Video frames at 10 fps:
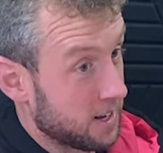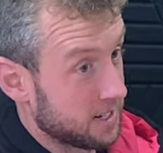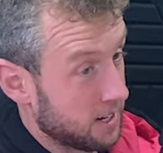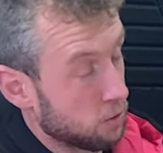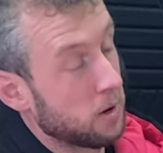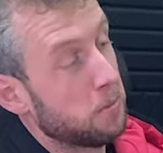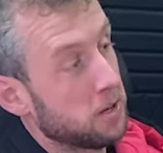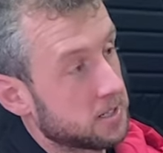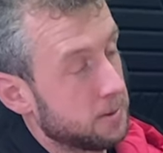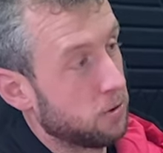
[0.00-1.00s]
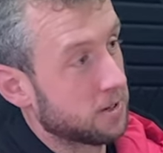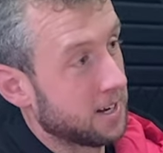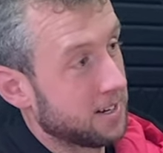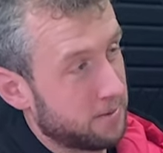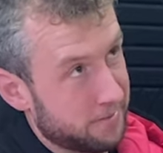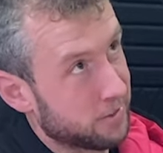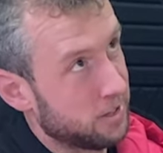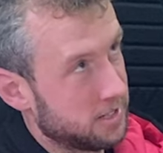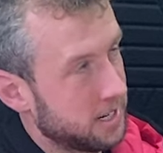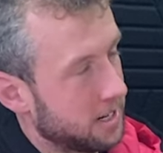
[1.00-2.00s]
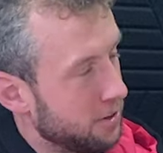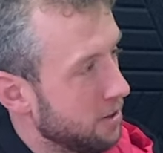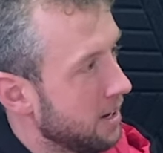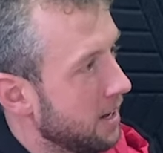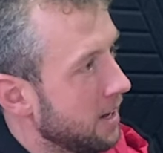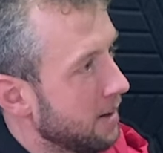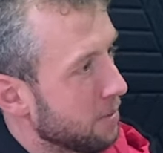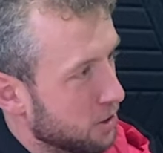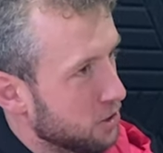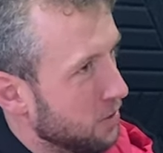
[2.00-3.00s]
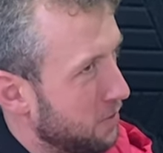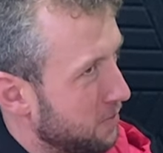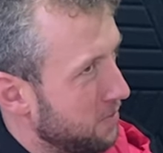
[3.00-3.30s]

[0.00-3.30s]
I said, I don't want to put this in the podcast. I'm going to say it now because you've